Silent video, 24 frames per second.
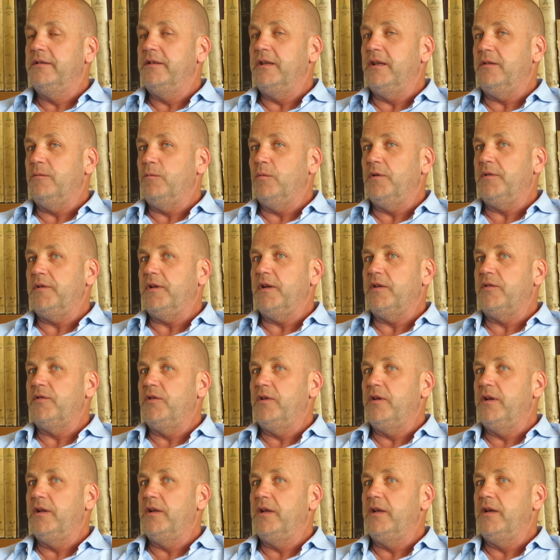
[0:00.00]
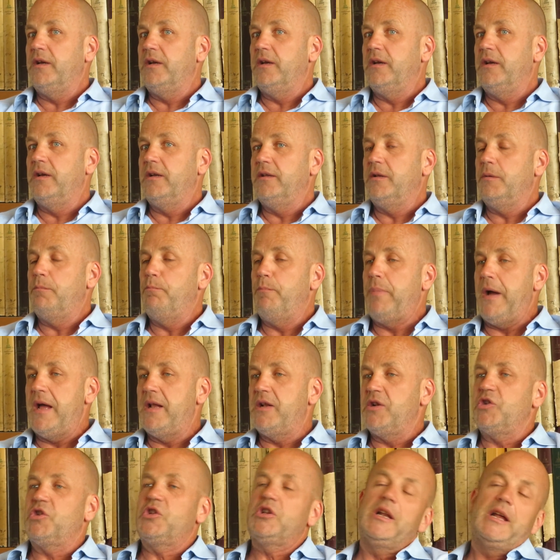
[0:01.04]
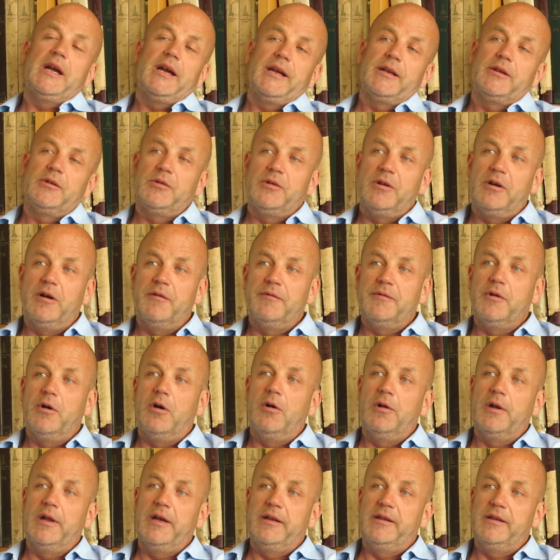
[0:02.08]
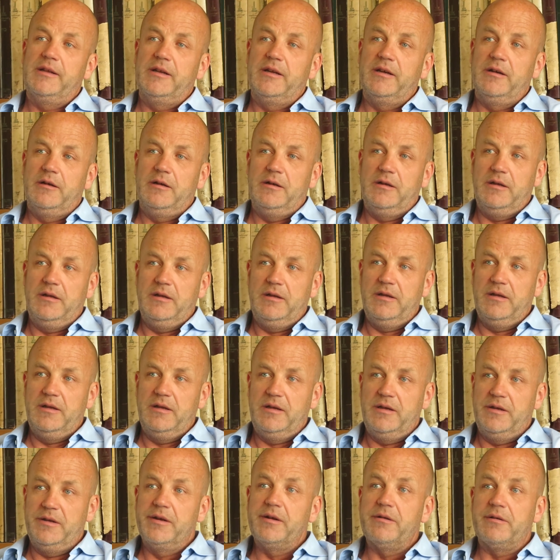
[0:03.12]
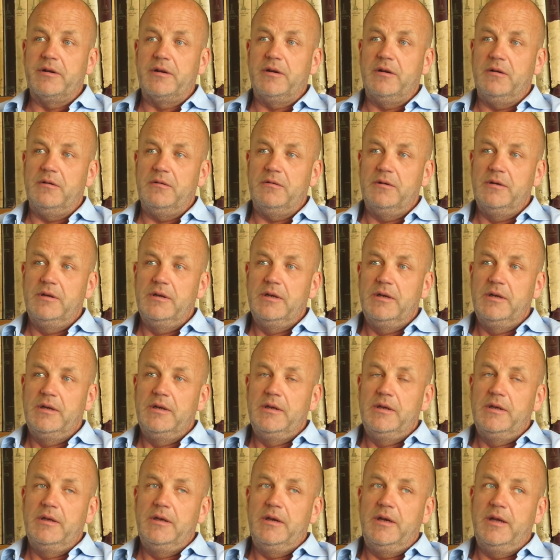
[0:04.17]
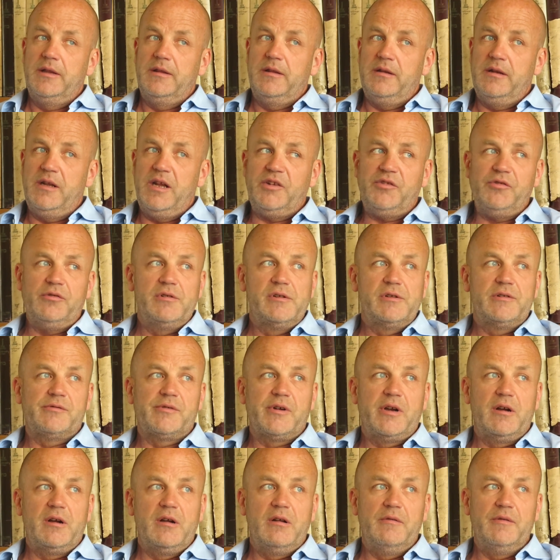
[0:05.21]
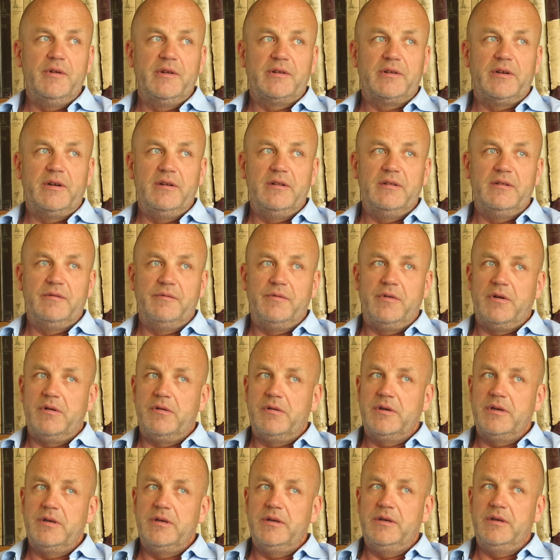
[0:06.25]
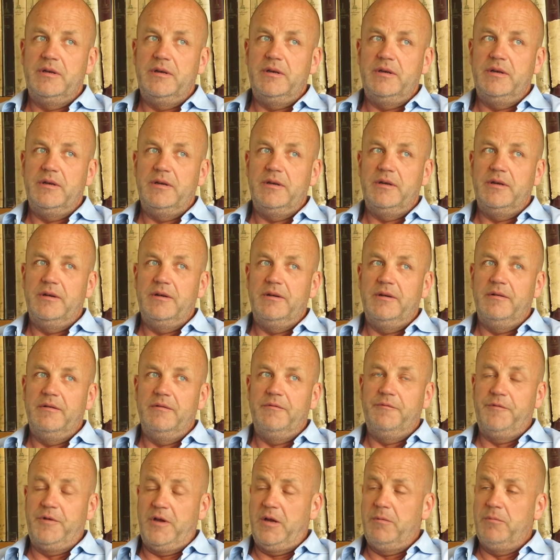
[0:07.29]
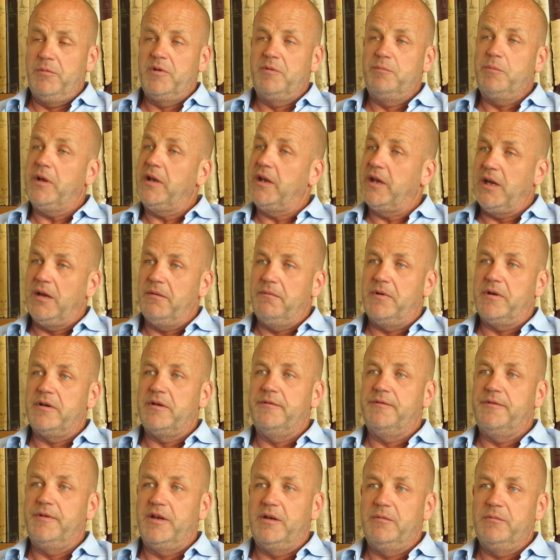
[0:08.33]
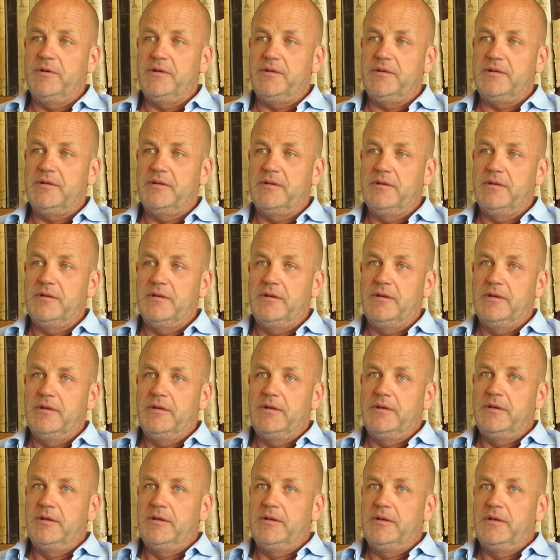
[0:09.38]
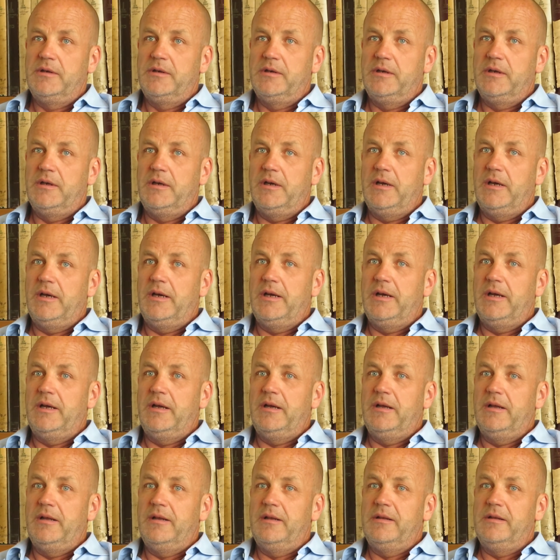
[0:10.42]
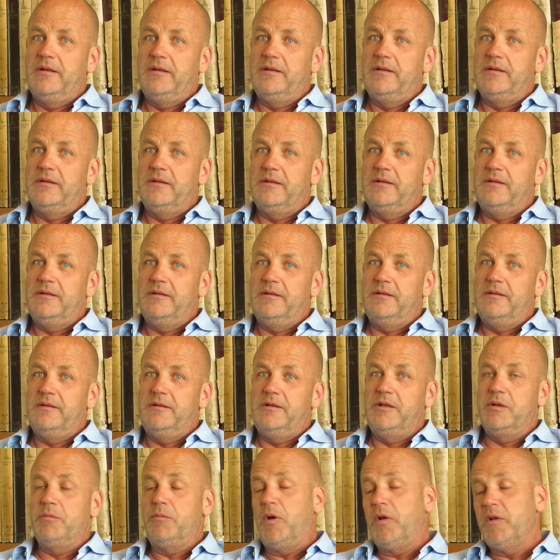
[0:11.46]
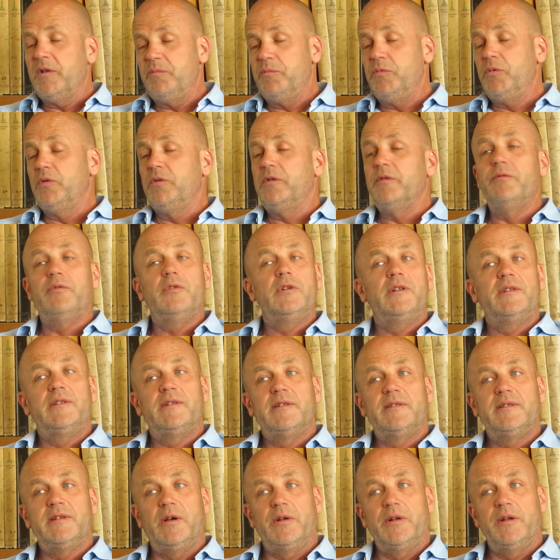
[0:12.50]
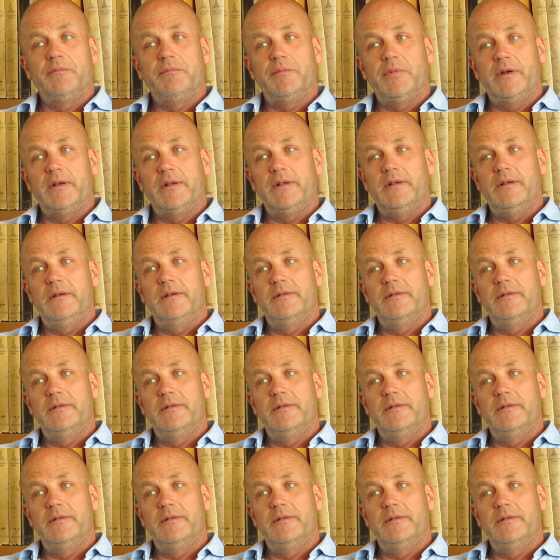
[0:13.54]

that was actually the punchline, of the whole idea a year ago. And the National Trail of Israel is very famous, became very famous, and the most beautiful is the southern part.